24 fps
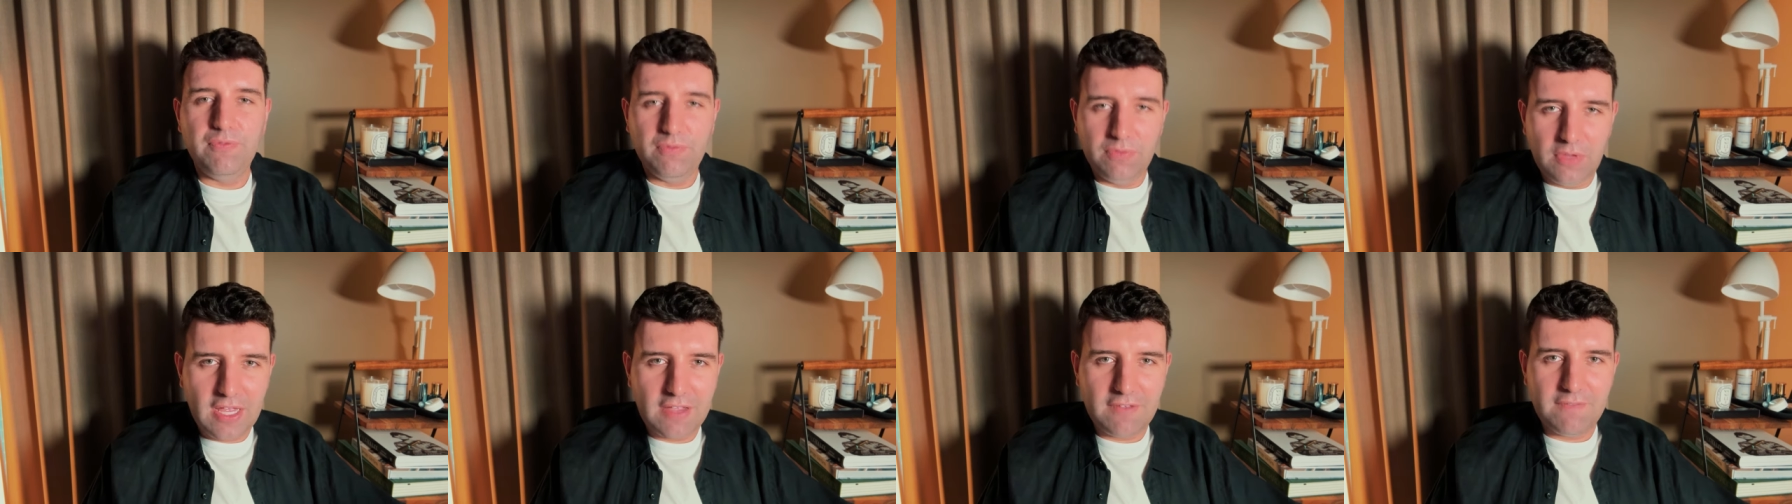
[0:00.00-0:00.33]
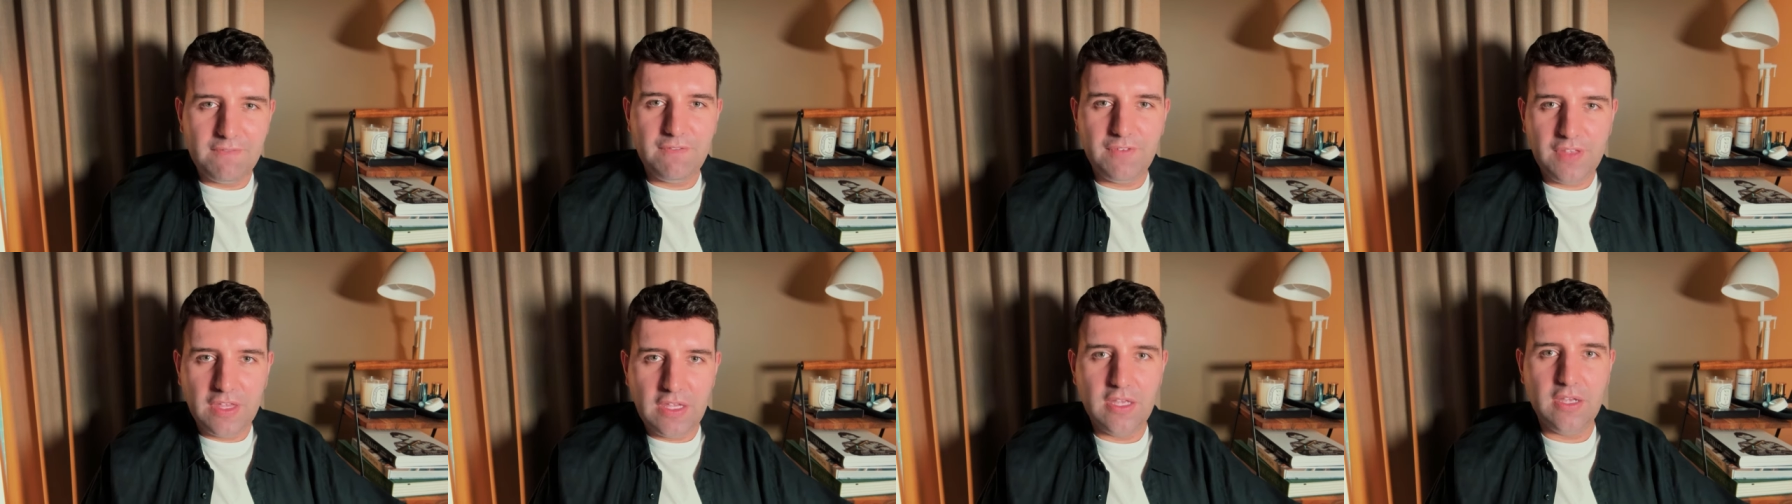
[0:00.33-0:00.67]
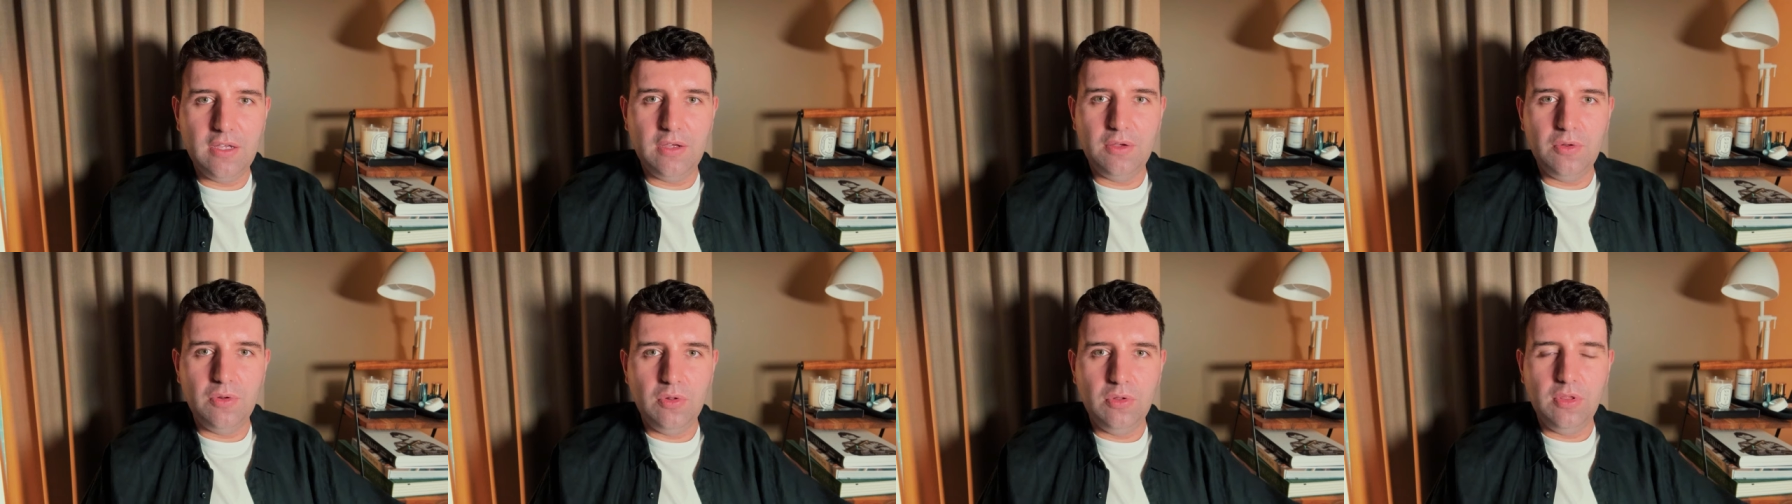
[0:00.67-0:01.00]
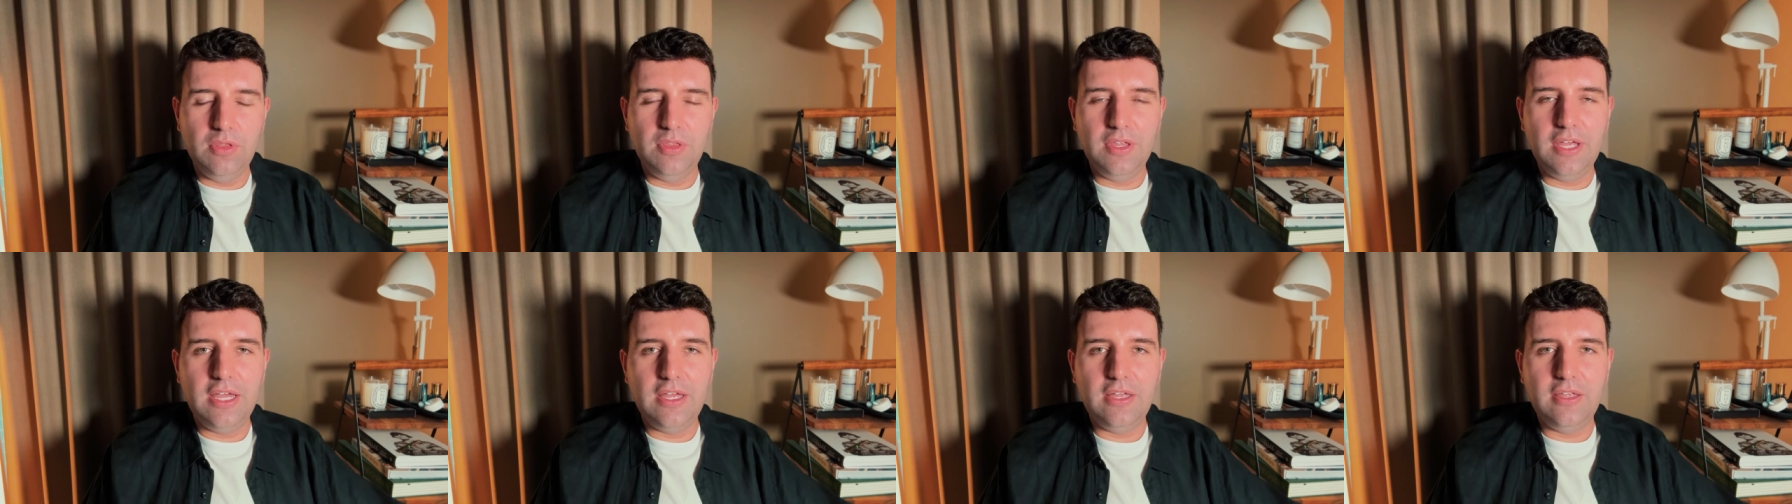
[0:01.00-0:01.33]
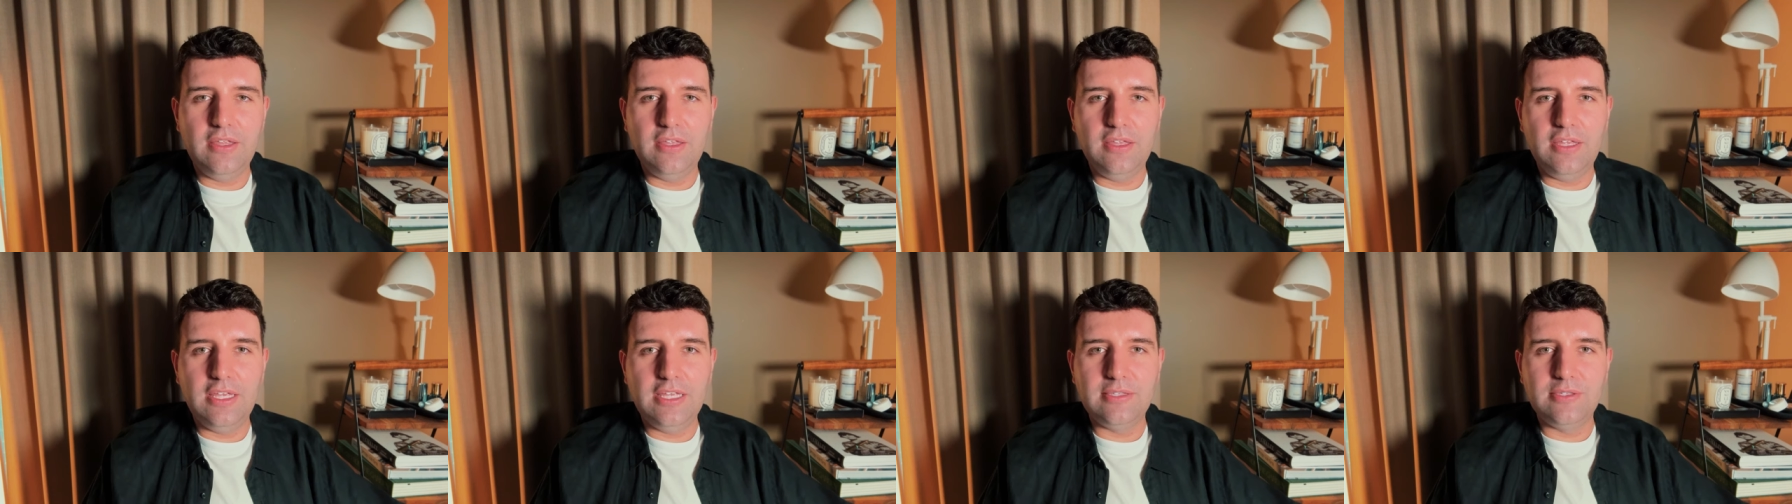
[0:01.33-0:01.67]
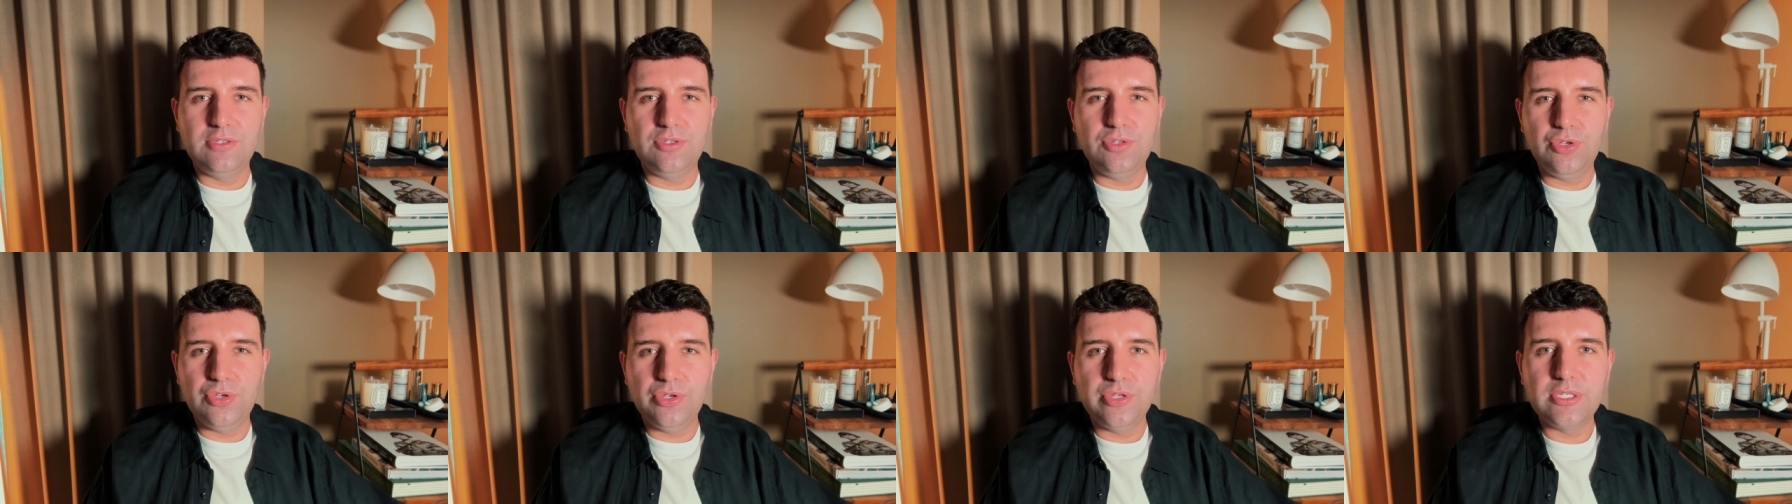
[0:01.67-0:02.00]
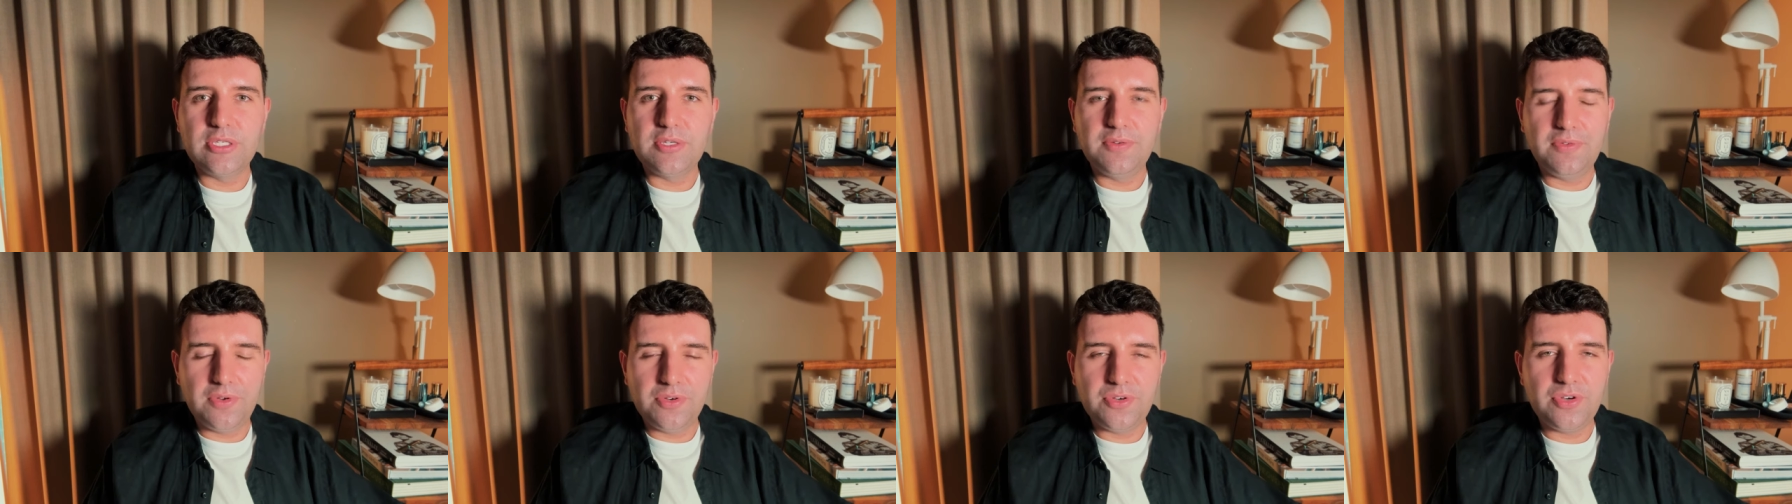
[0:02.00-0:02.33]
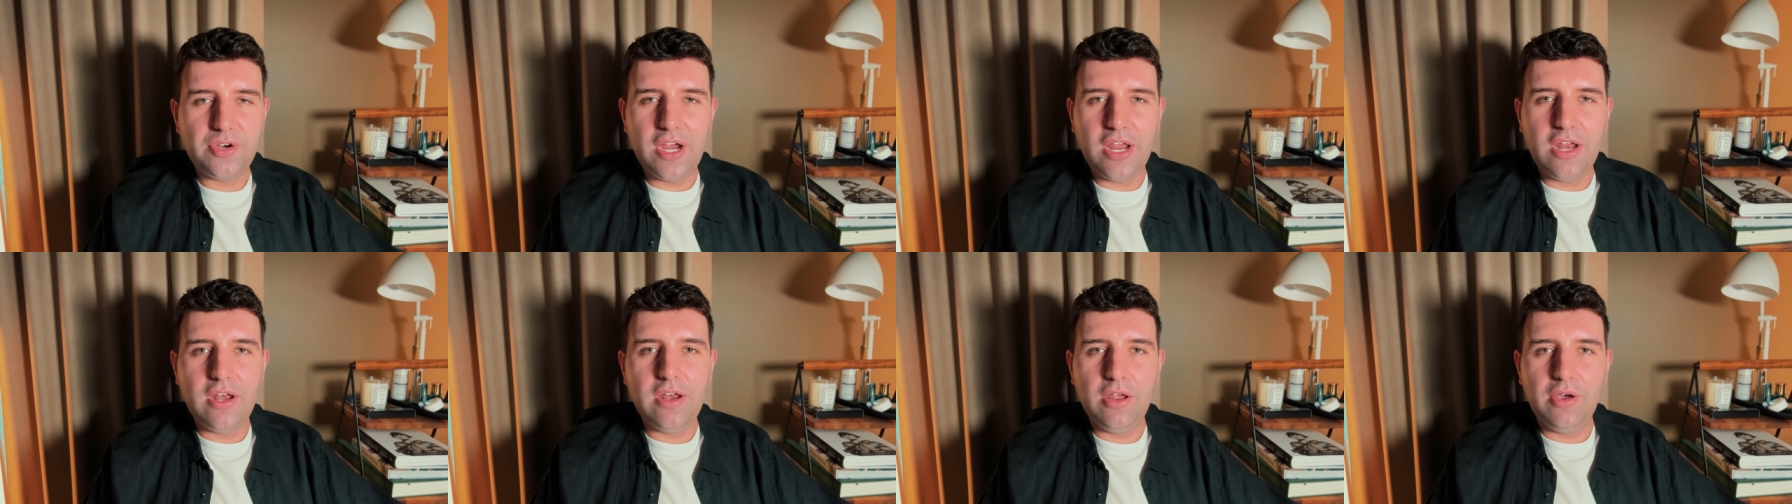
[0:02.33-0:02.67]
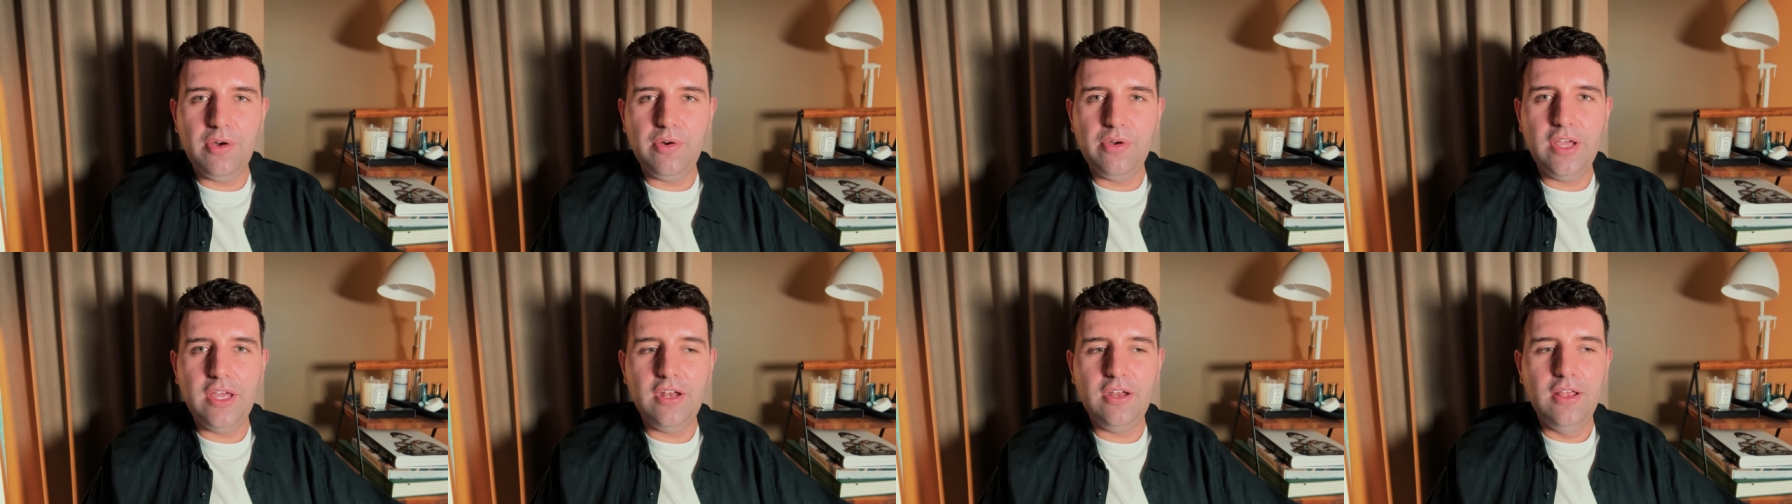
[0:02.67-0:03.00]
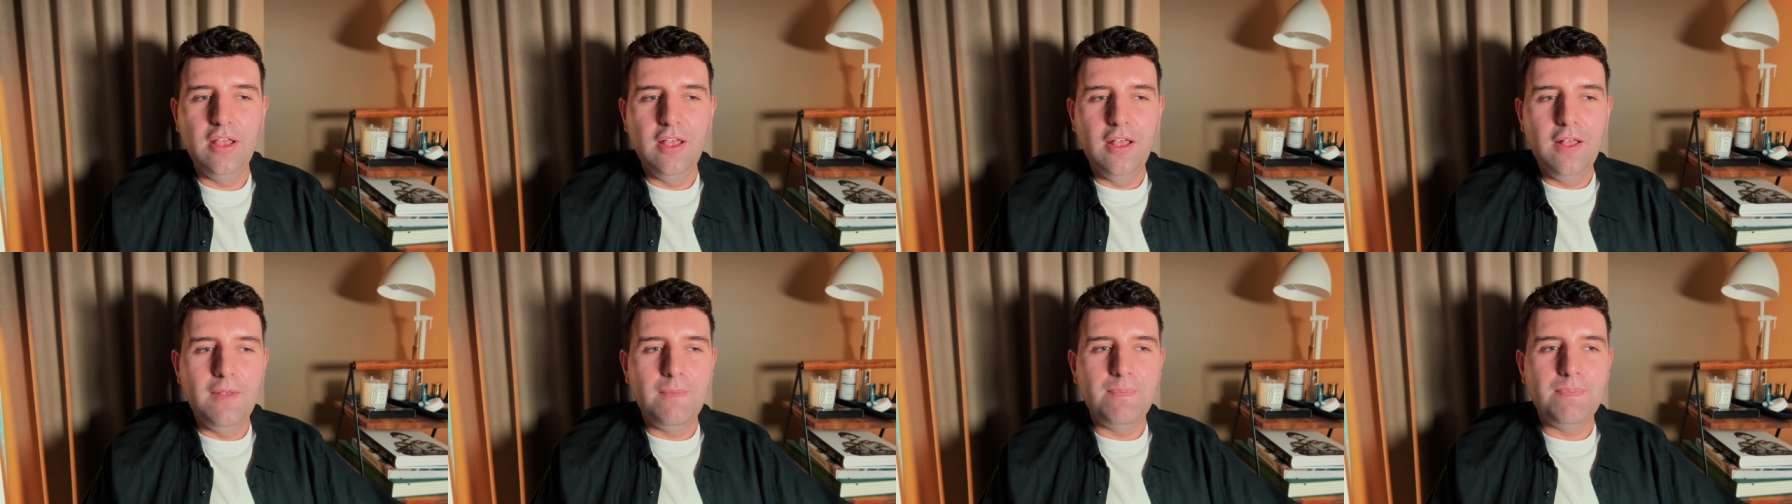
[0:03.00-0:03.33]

like vehicle that is used for tretinoin